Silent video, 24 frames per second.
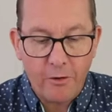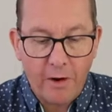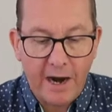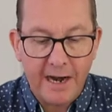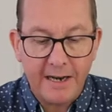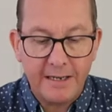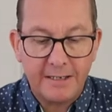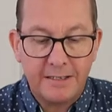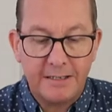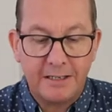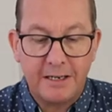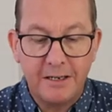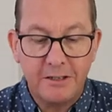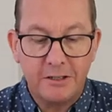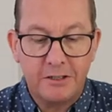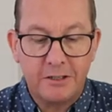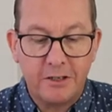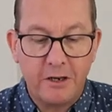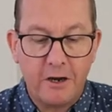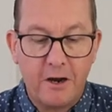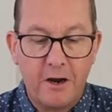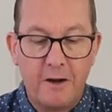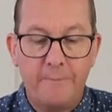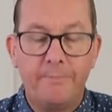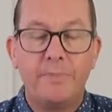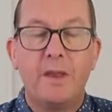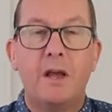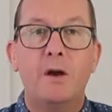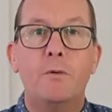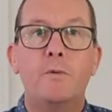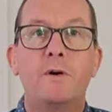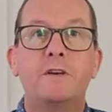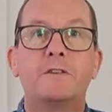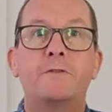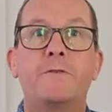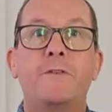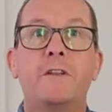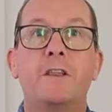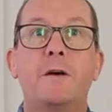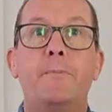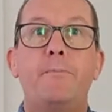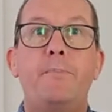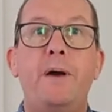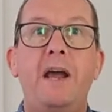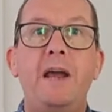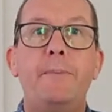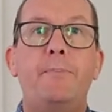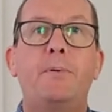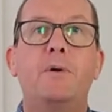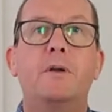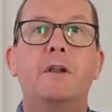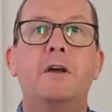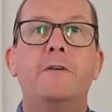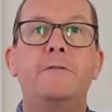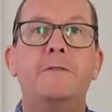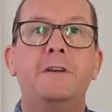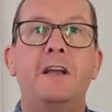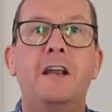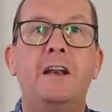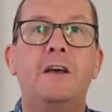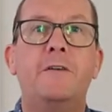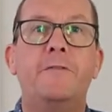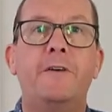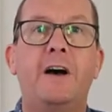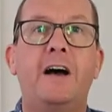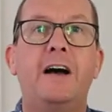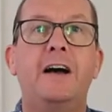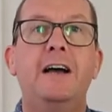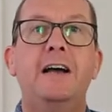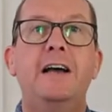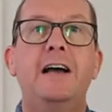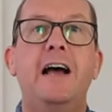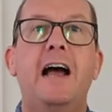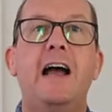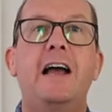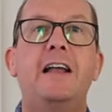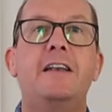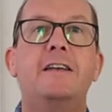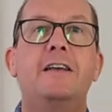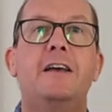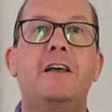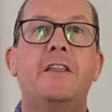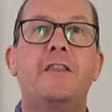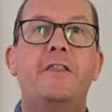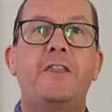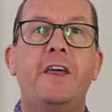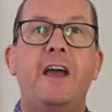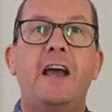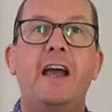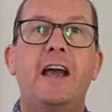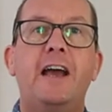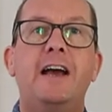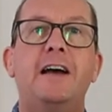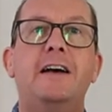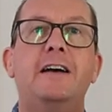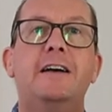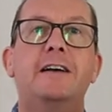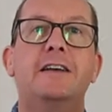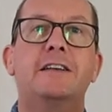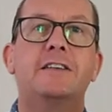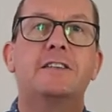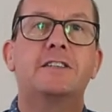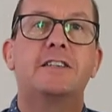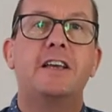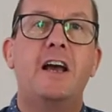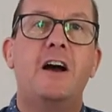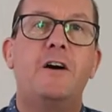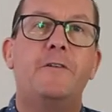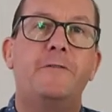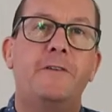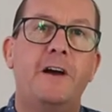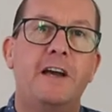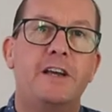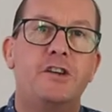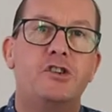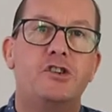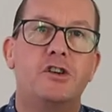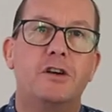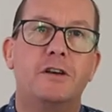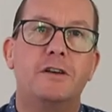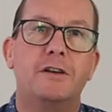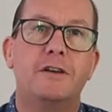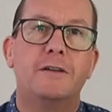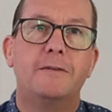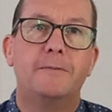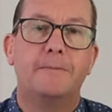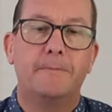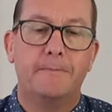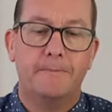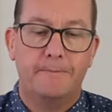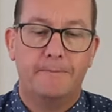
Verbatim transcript: greatest concern was for the people of Nineveh and their salvation.